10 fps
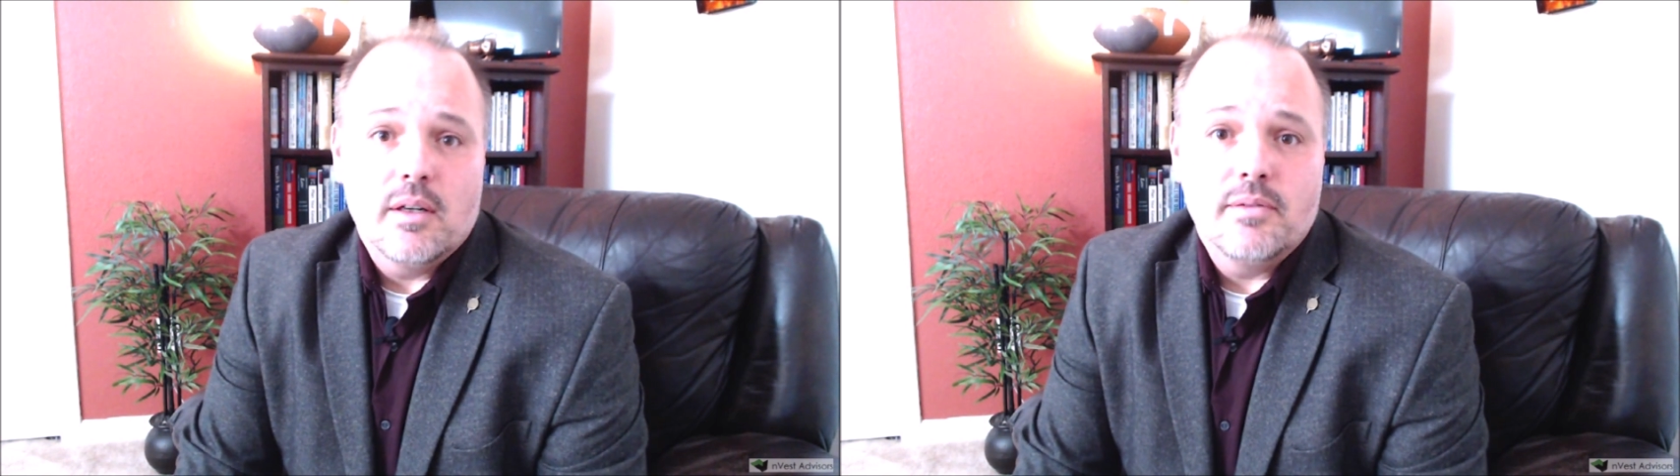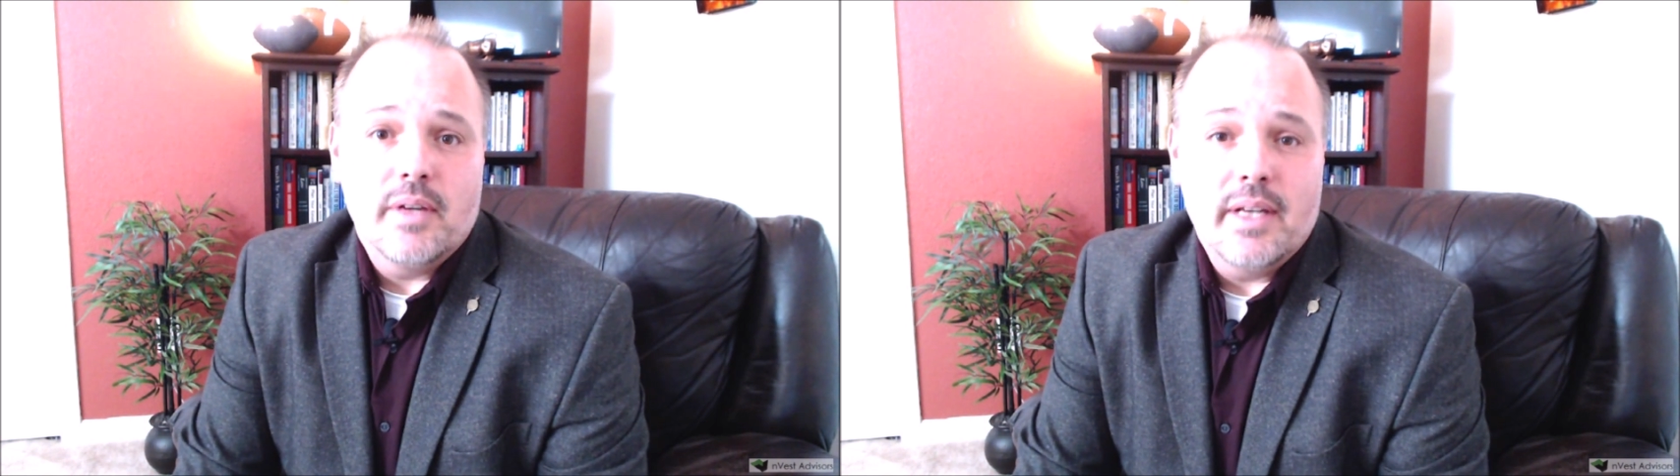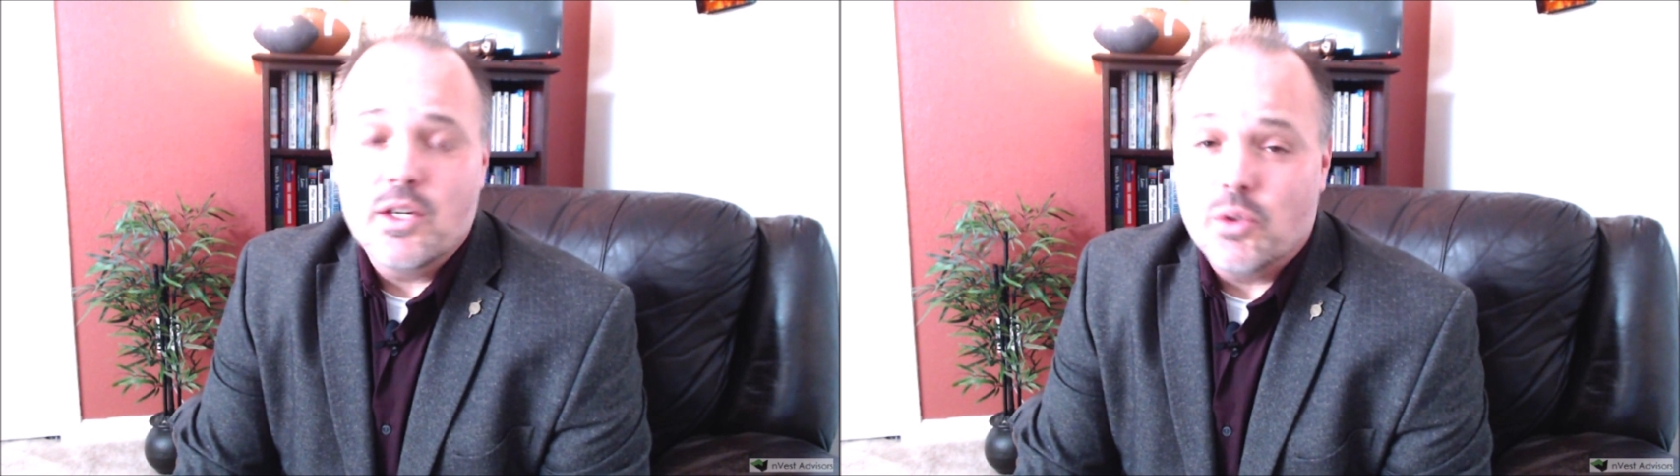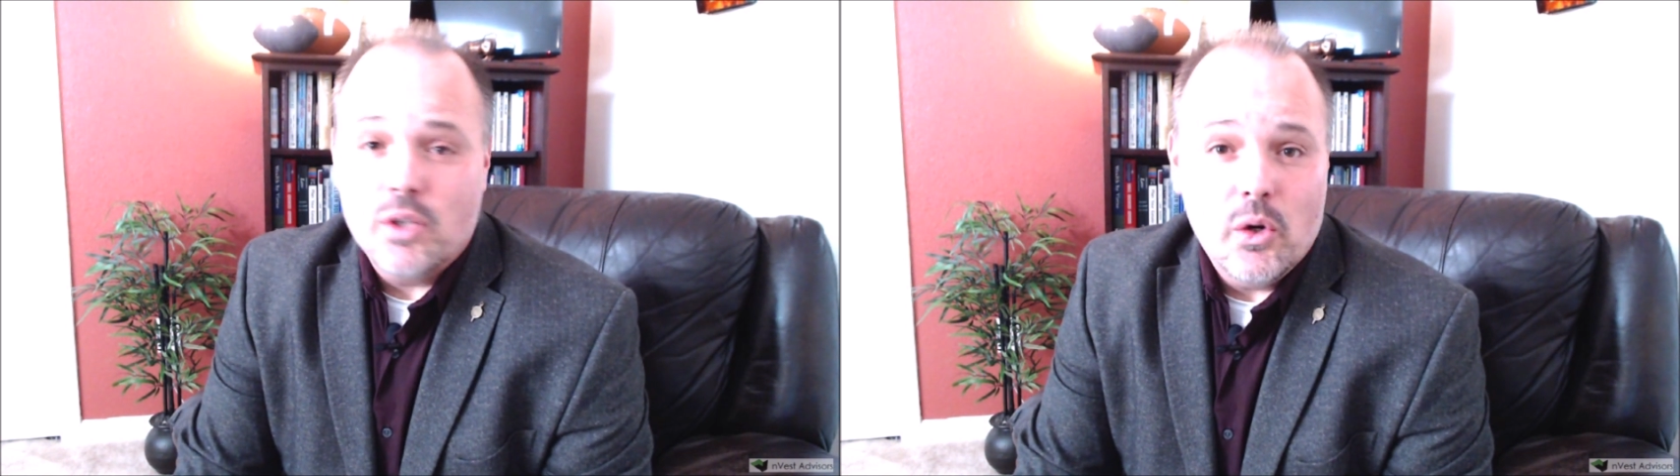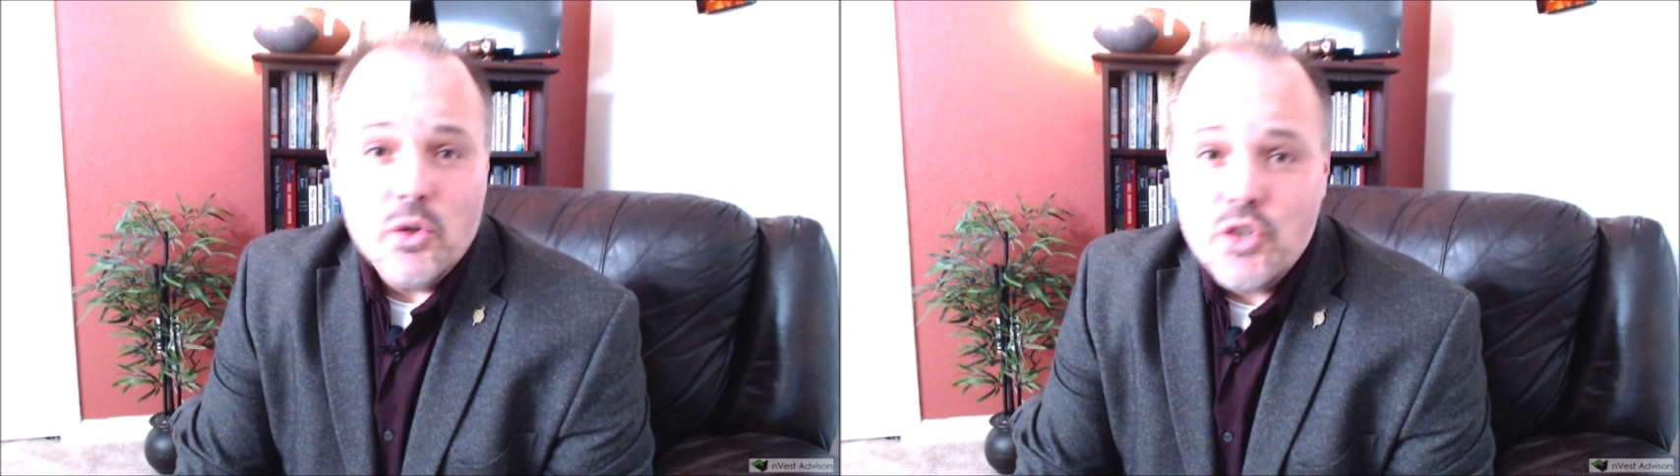financial
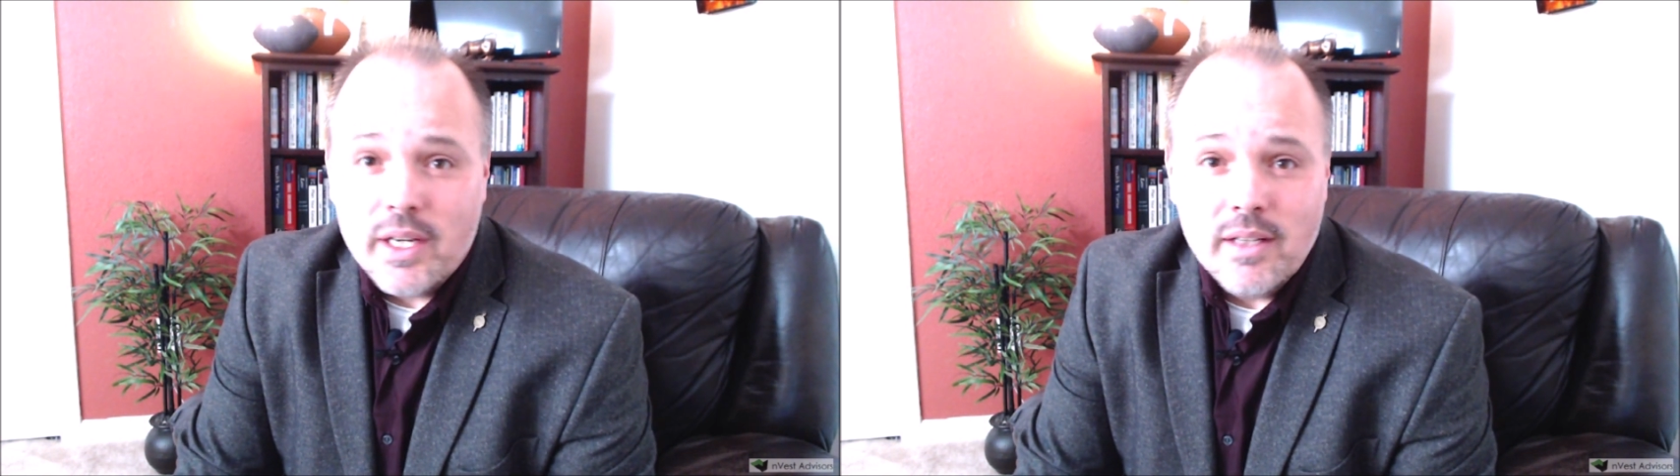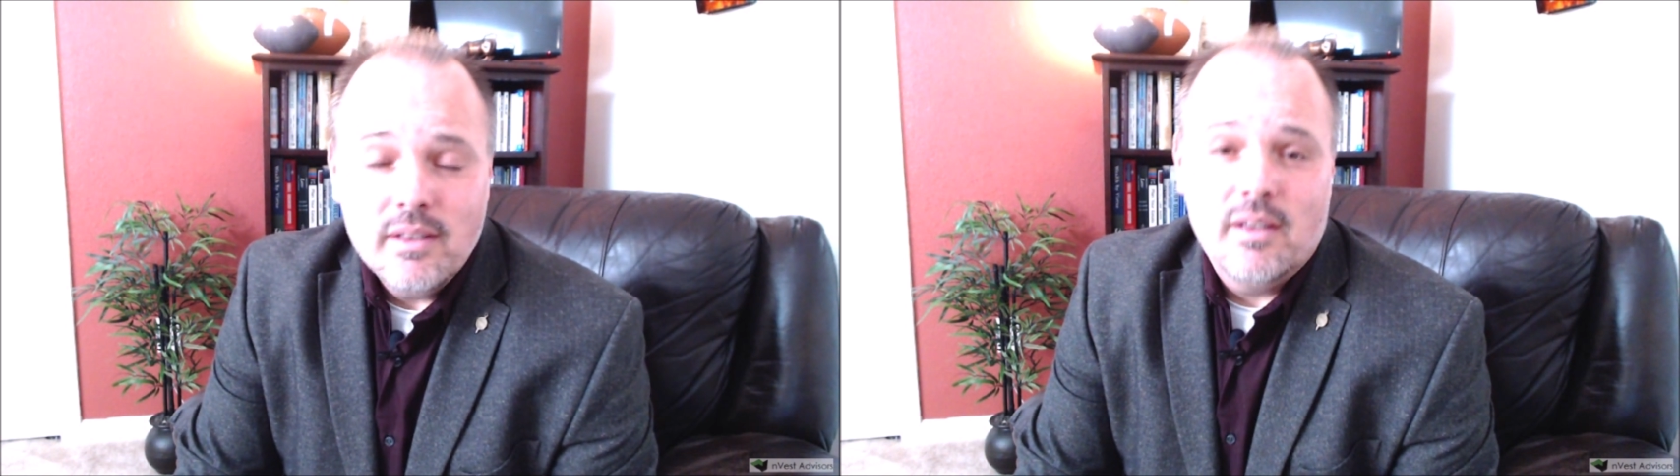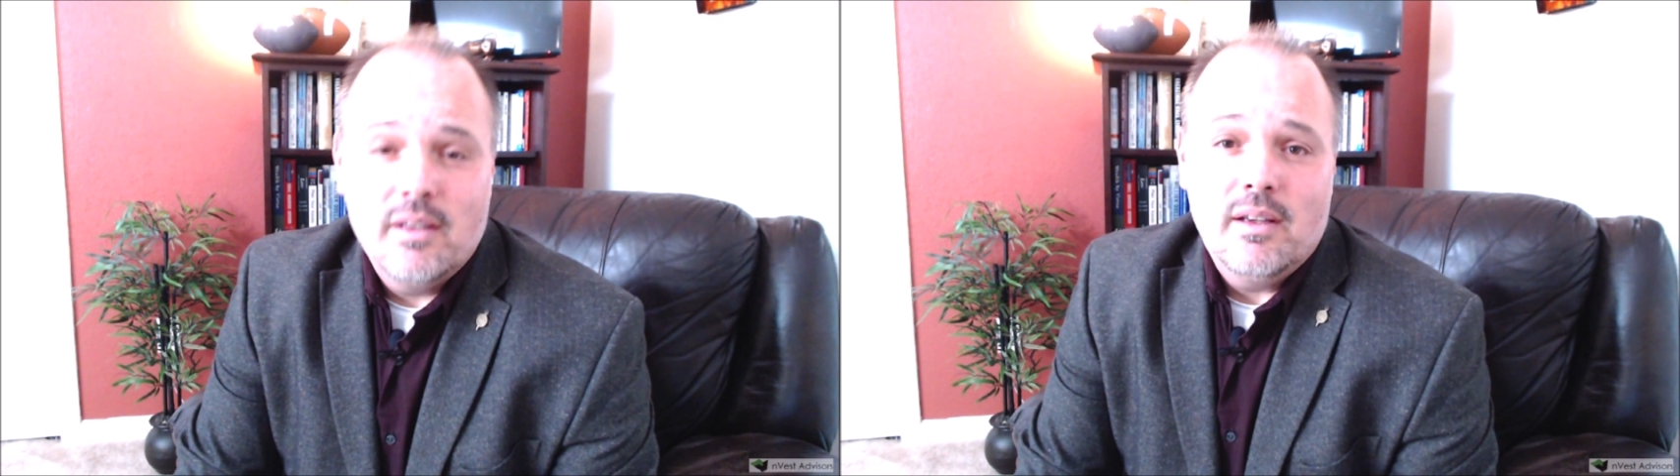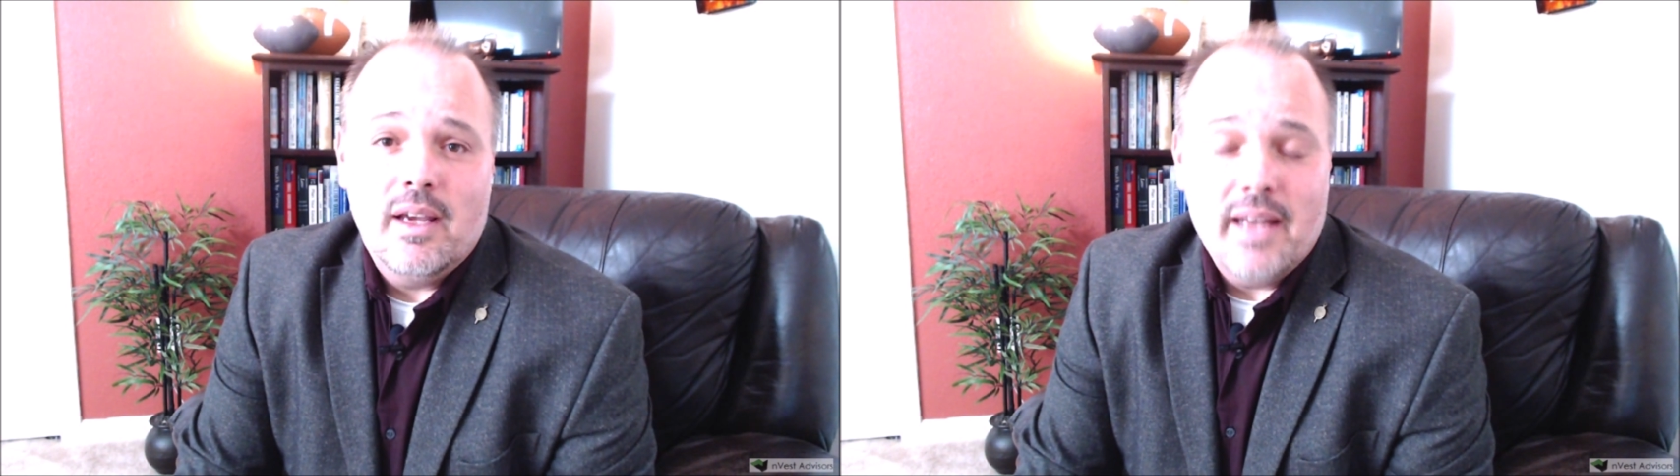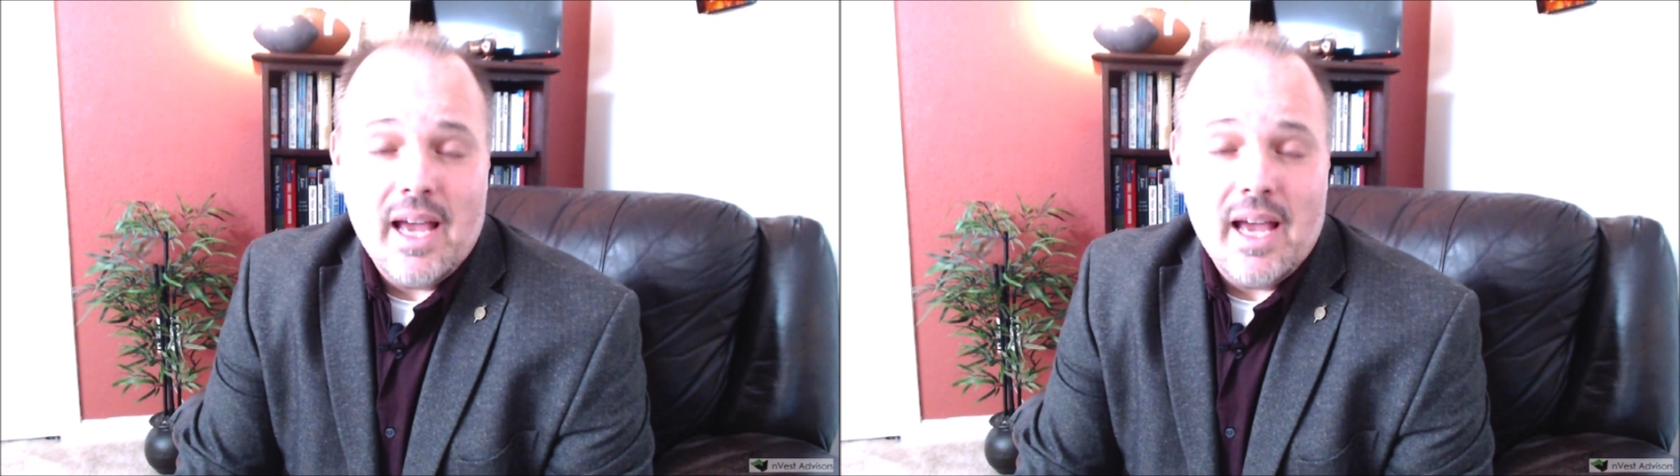coaching, and